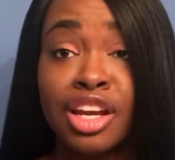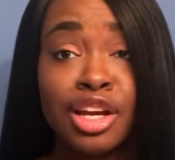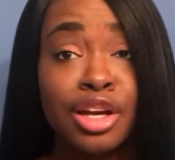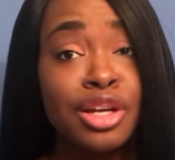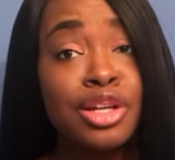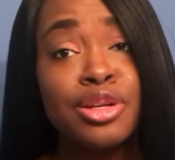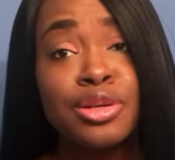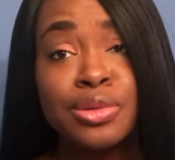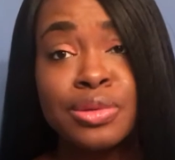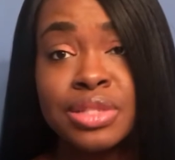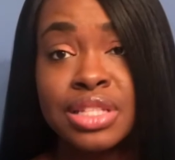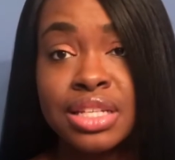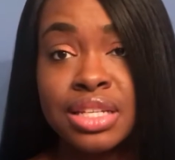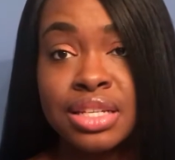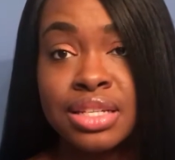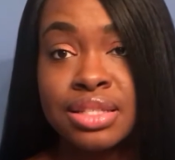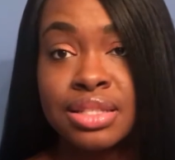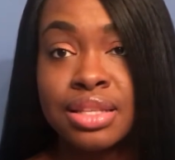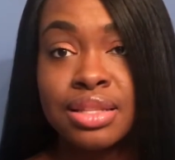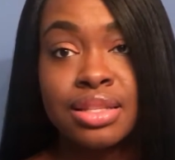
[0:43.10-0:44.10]
good news
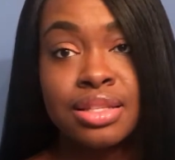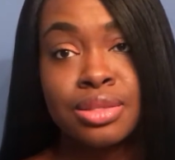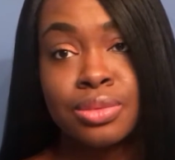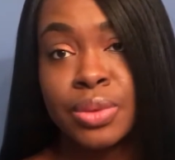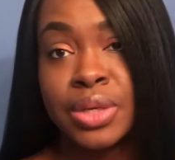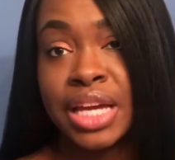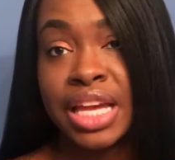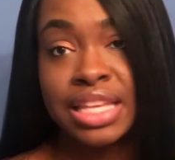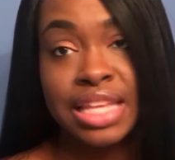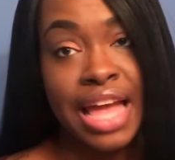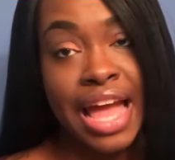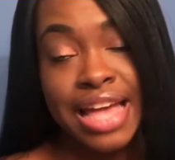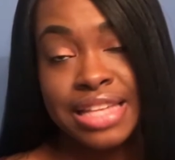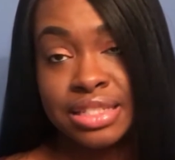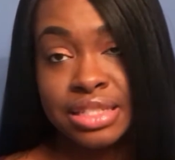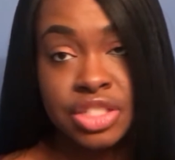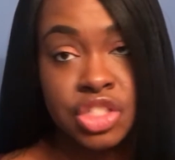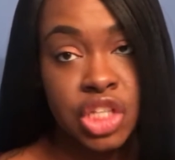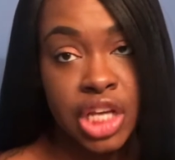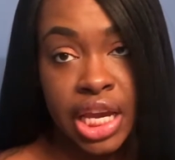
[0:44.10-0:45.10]
is that this wig
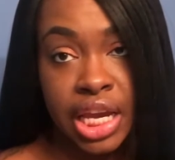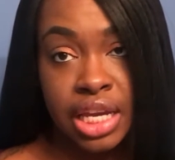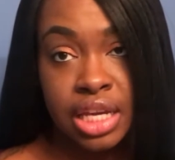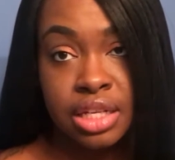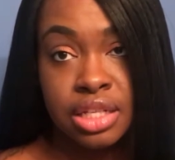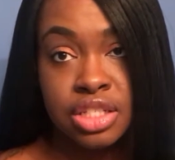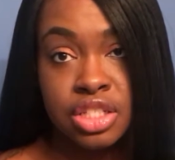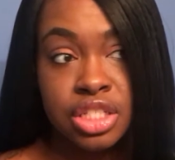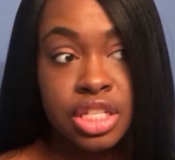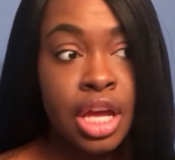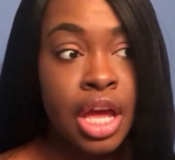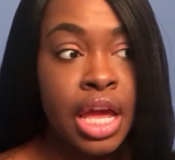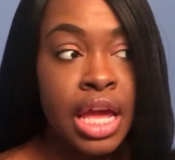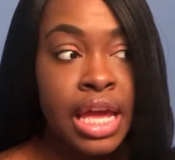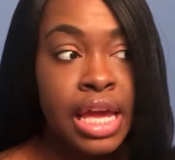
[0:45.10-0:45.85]
hasn't changed